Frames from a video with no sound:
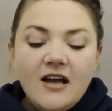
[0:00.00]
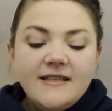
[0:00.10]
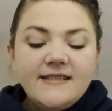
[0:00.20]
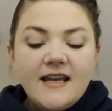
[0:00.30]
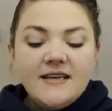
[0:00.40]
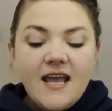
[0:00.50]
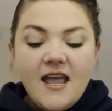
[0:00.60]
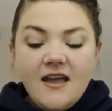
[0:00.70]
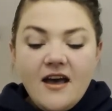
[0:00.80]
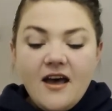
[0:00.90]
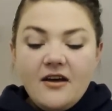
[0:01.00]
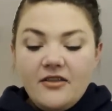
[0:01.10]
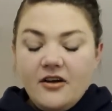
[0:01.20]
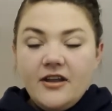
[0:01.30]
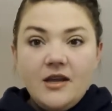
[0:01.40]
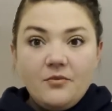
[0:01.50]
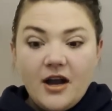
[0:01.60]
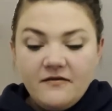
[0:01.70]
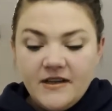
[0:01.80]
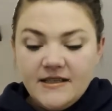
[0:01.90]
On Sunday, uh, they'll eat
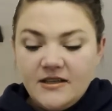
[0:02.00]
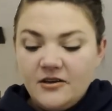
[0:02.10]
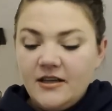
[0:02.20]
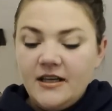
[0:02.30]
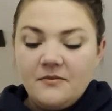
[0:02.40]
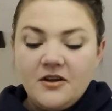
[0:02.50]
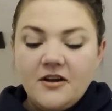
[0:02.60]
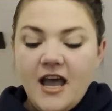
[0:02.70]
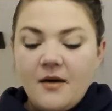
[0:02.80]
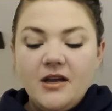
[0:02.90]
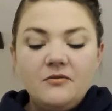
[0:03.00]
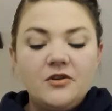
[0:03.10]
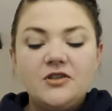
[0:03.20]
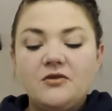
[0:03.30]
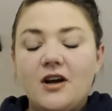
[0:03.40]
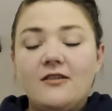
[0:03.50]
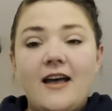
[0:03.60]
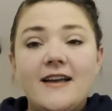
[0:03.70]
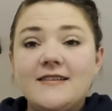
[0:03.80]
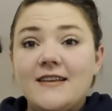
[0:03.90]
breakfast, they'll clean up their cabin, we'll do our
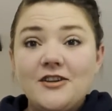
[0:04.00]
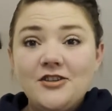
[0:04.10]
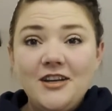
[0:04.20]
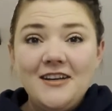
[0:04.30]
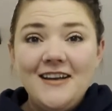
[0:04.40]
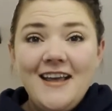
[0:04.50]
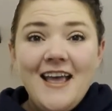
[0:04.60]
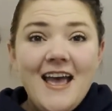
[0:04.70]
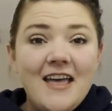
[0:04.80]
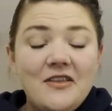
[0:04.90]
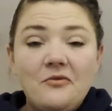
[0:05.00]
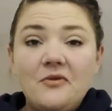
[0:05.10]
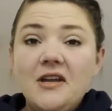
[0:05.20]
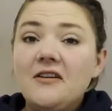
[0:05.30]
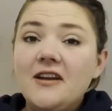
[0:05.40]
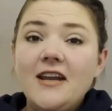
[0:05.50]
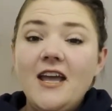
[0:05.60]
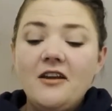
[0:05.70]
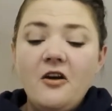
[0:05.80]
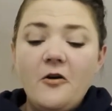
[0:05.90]
last session, and then we are gonna
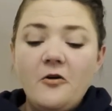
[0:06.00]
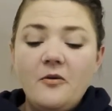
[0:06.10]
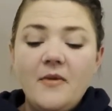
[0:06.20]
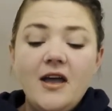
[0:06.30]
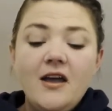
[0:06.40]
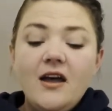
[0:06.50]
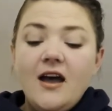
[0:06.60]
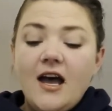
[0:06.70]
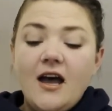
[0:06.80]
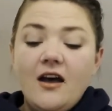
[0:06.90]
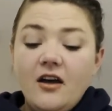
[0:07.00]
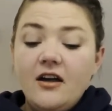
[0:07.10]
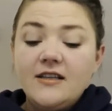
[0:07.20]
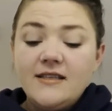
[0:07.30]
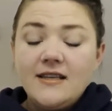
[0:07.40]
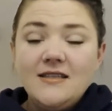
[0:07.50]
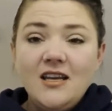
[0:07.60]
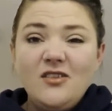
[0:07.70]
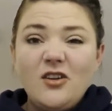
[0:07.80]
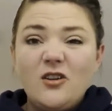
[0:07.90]
head home. It says
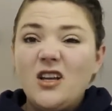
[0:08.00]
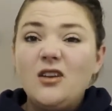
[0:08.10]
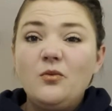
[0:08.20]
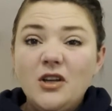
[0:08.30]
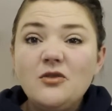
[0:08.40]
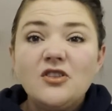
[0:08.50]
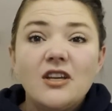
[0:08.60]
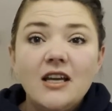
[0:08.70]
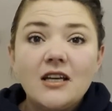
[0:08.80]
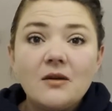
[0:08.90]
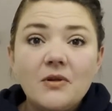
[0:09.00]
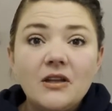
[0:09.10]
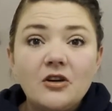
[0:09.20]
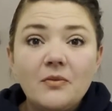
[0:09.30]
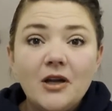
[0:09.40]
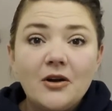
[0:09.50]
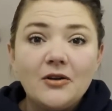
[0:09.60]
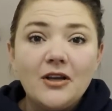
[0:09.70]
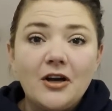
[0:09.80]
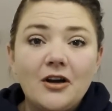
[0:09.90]
10.30. We usually end up a little bit
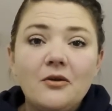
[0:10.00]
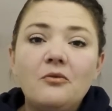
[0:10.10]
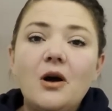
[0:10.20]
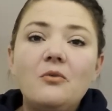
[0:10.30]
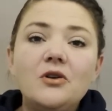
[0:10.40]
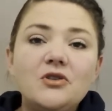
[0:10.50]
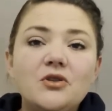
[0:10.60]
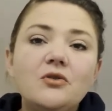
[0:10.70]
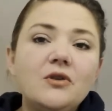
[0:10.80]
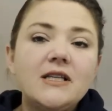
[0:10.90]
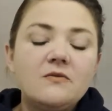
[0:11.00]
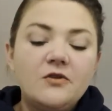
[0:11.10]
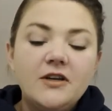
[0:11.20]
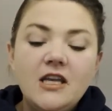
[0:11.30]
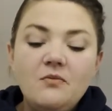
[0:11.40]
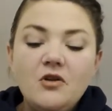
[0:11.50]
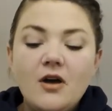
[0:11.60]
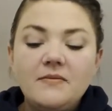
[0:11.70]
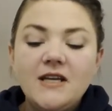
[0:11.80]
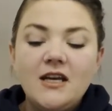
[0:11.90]
earlier. What we'll do is we'll keep you
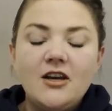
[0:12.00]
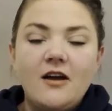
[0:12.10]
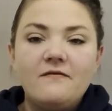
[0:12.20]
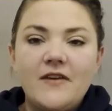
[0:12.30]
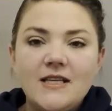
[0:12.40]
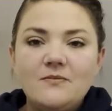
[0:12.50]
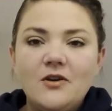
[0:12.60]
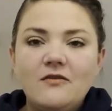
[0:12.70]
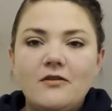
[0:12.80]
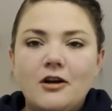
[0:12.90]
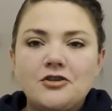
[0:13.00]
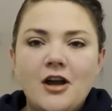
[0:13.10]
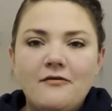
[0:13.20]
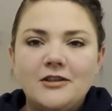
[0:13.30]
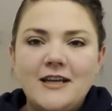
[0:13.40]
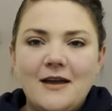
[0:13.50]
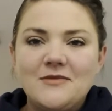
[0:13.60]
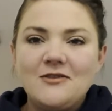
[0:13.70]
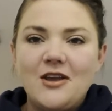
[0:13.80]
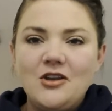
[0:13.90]
updated on Facebook for our travel
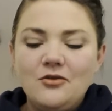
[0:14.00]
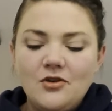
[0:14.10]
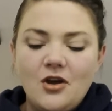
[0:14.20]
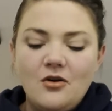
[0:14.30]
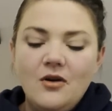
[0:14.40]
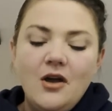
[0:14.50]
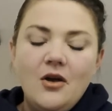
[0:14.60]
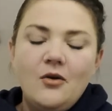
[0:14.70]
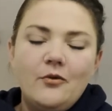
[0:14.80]
time so that you know